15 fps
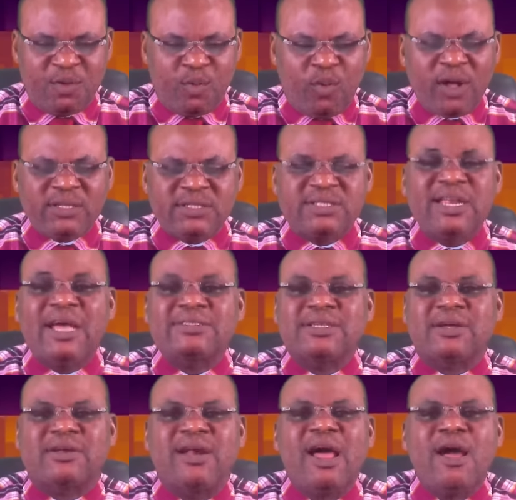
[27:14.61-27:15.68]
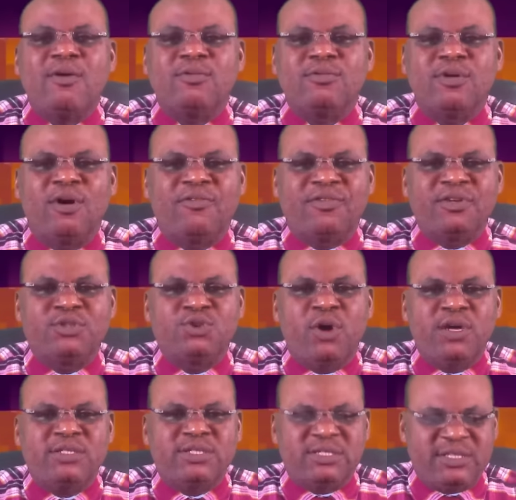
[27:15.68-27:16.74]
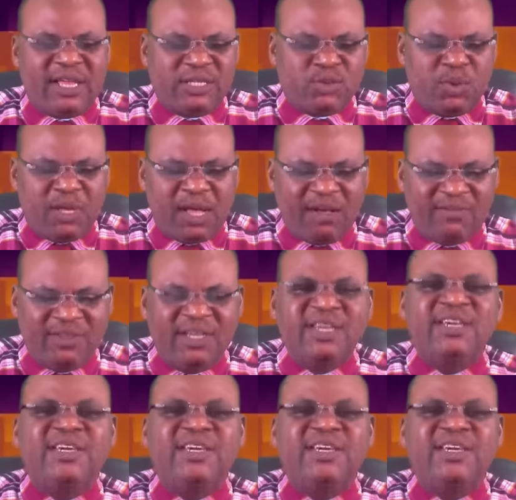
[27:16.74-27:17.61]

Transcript: what is that crown of rejoicing that we have?